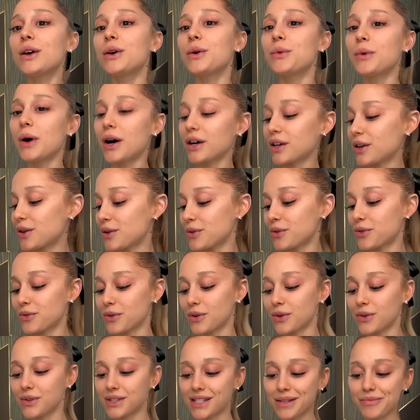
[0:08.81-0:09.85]
walk you
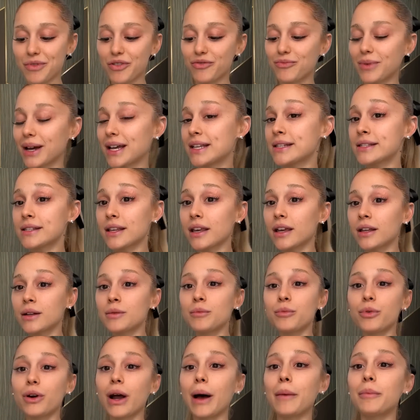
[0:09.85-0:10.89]
through some of my skin
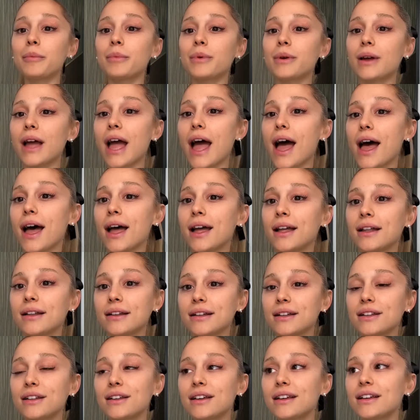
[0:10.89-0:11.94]
prep
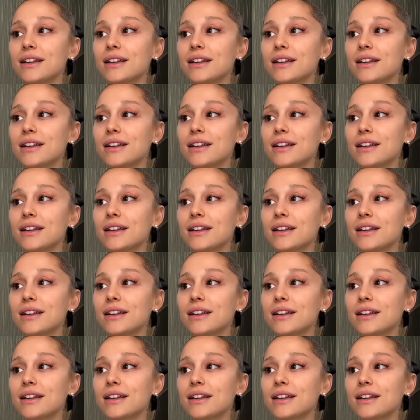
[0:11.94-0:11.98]
and